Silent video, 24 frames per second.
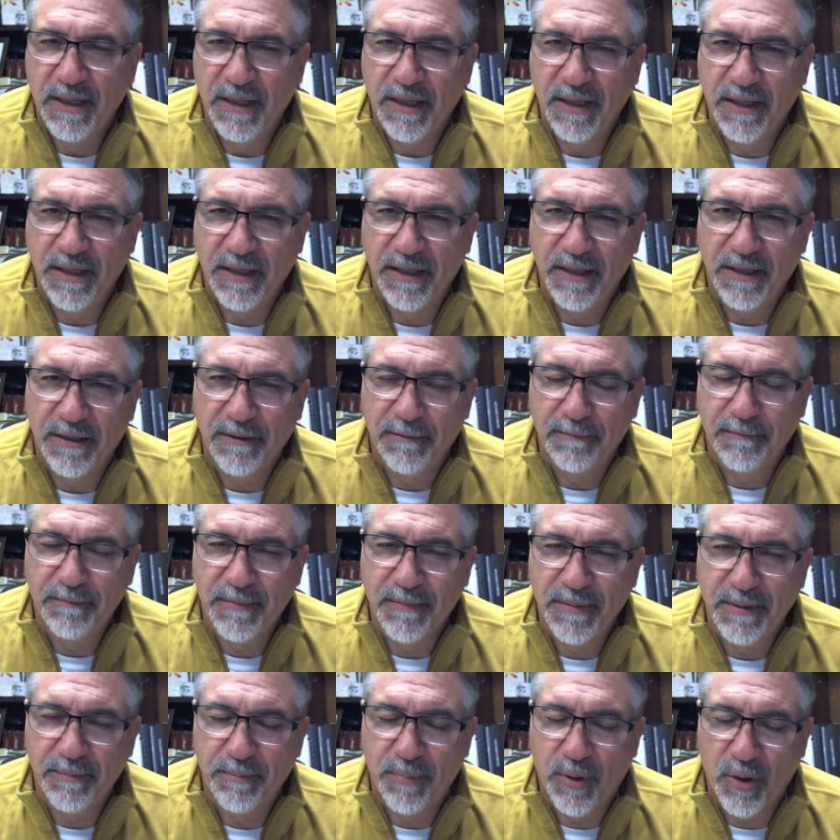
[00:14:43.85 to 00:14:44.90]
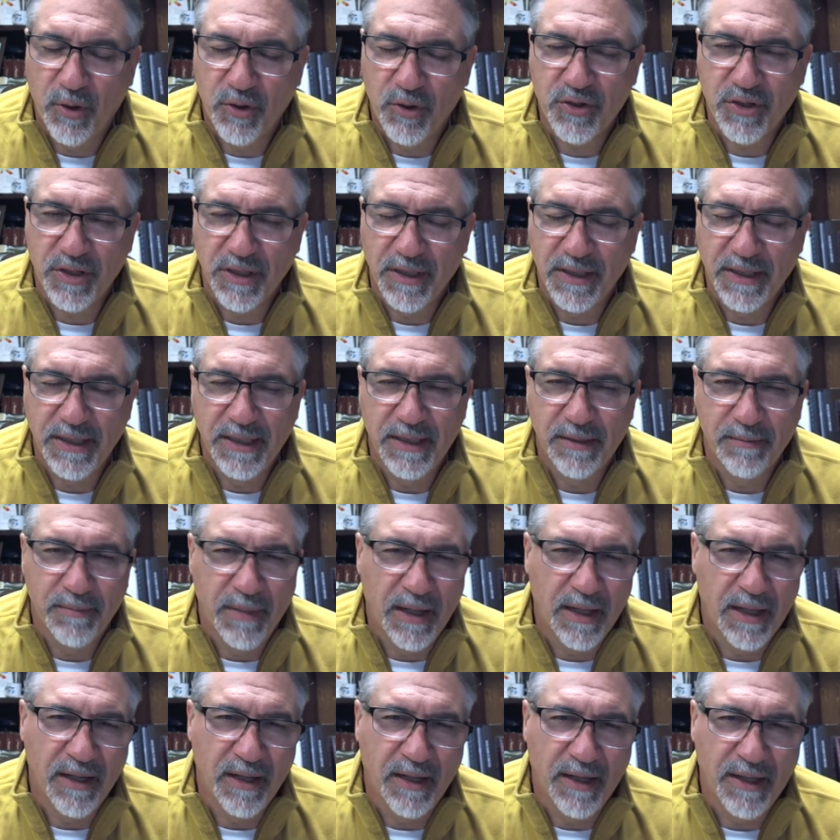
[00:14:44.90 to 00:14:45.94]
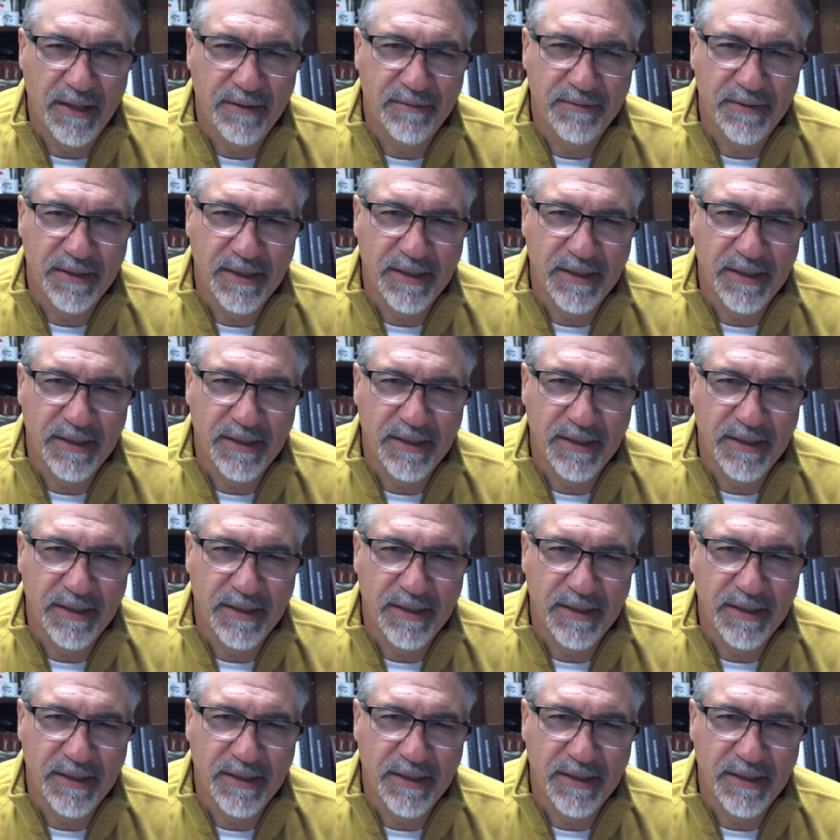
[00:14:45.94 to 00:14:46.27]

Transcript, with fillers: um, personally in my life.